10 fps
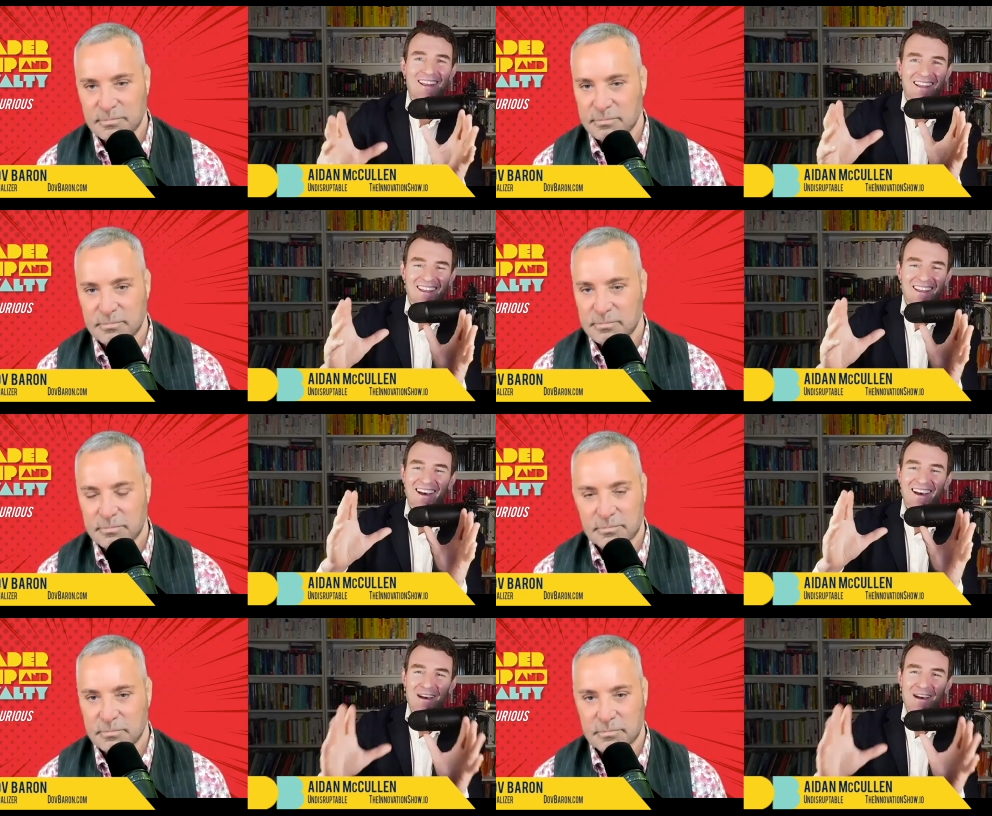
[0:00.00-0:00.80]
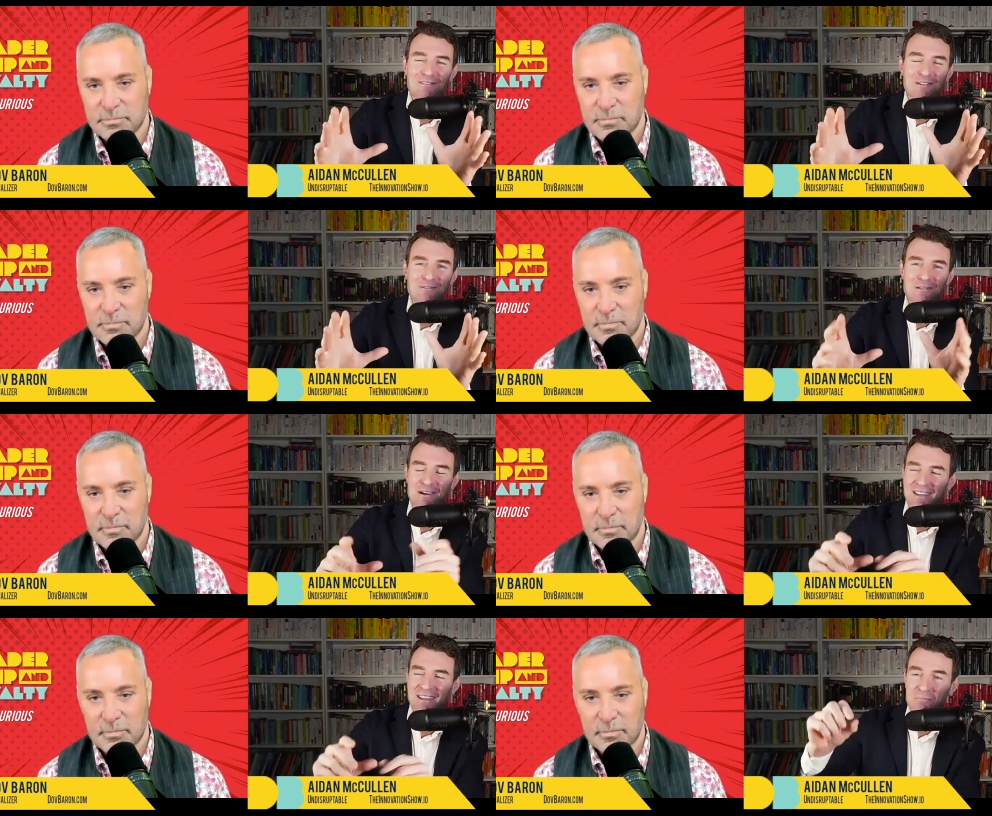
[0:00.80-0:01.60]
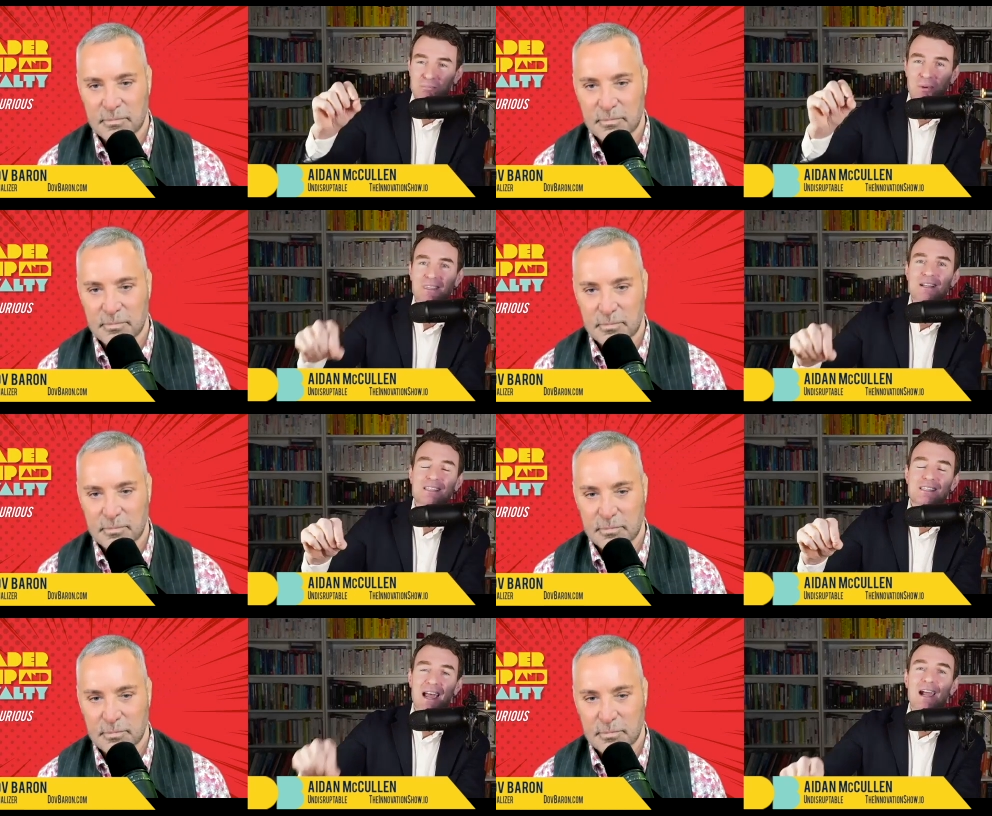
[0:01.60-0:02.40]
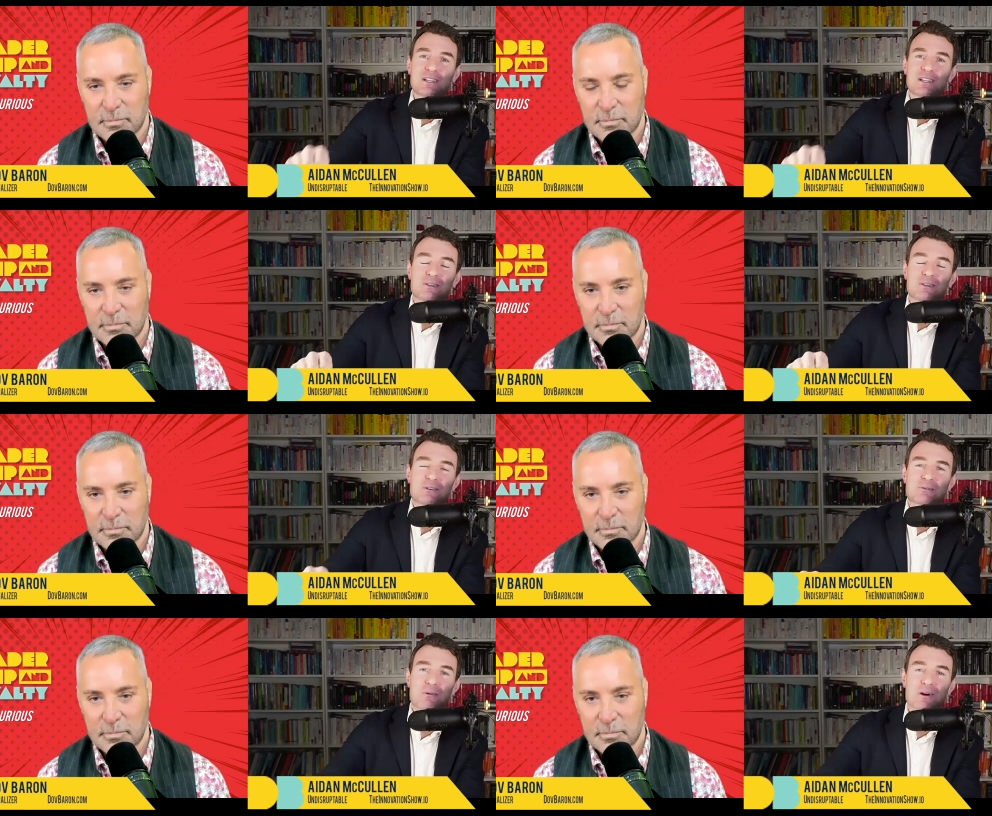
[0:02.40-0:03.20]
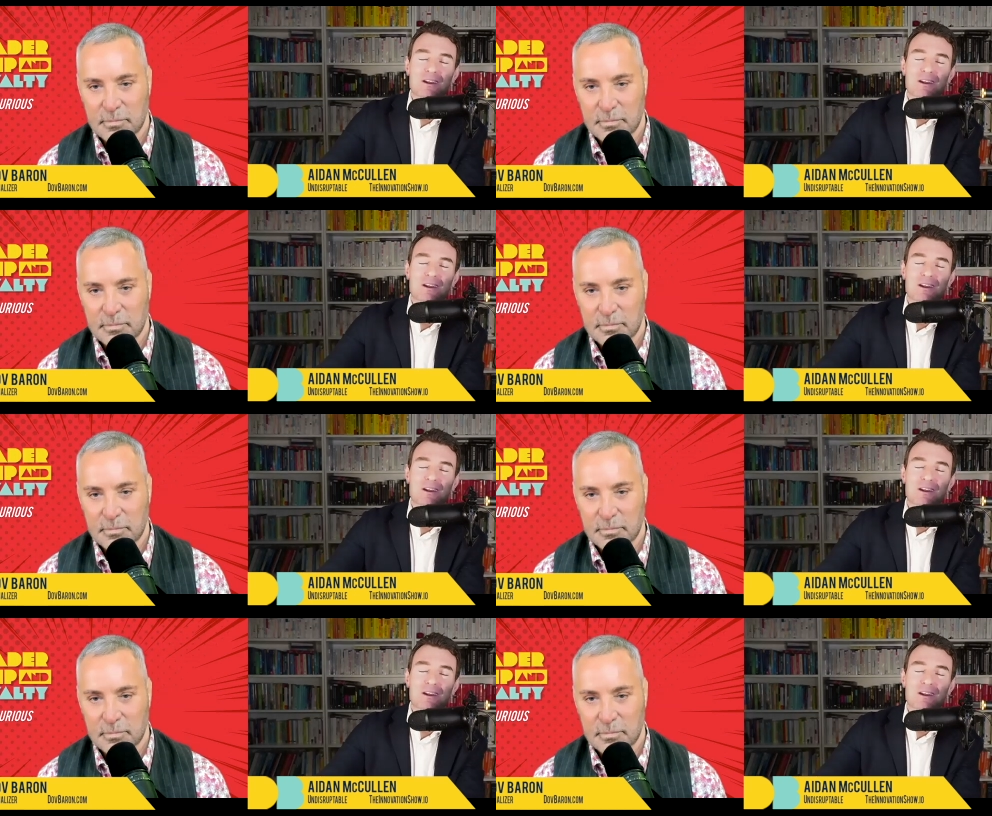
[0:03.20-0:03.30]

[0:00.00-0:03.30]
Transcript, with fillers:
Speaker 1: I have enough work, but this actually does work.